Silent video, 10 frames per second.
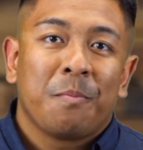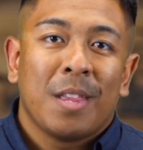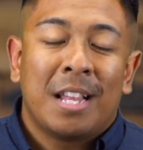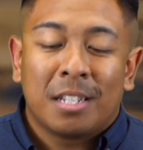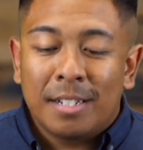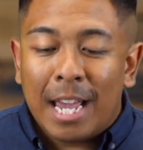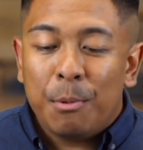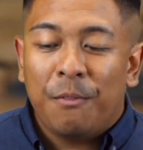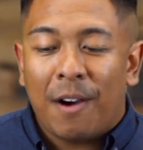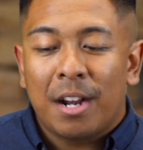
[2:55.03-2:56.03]
And today
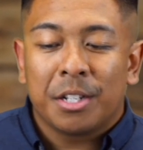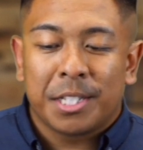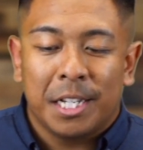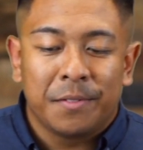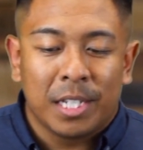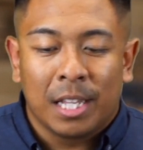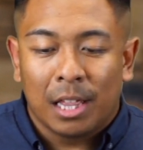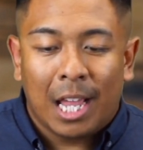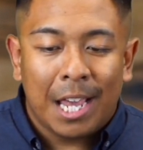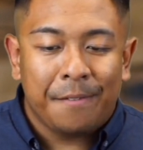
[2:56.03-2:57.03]
we find ourselves in the
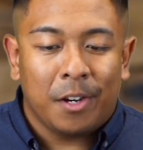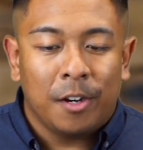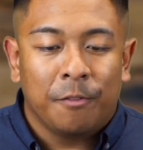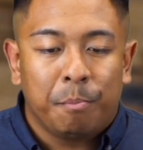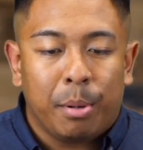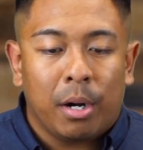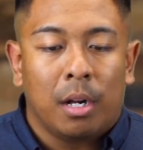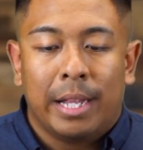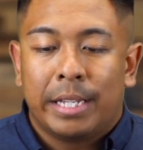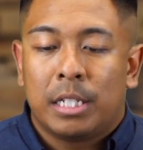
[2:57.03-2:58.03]
life of
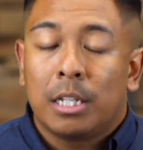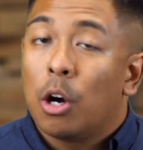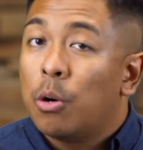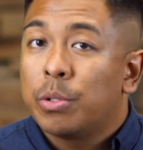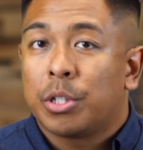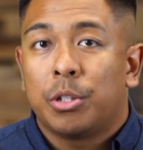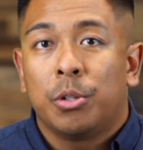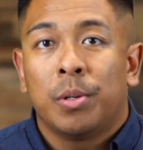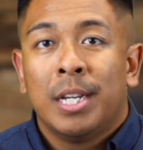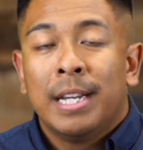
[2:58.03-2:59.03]
Paul as he goes
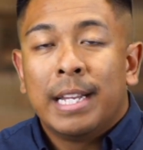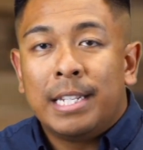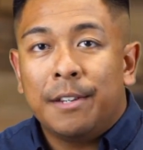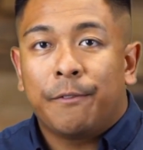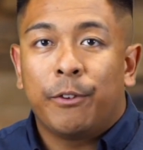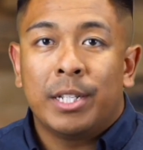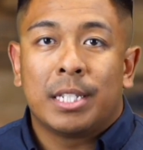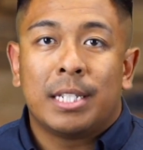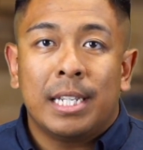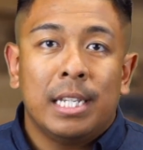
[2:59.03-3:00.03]
through different
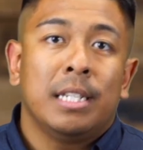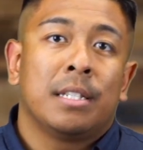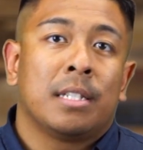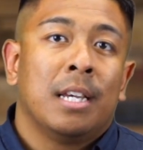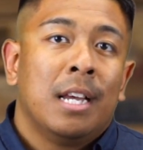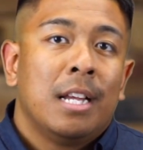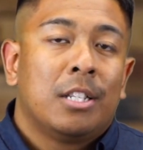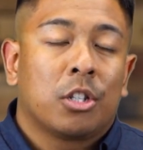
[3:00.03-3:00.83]
cities to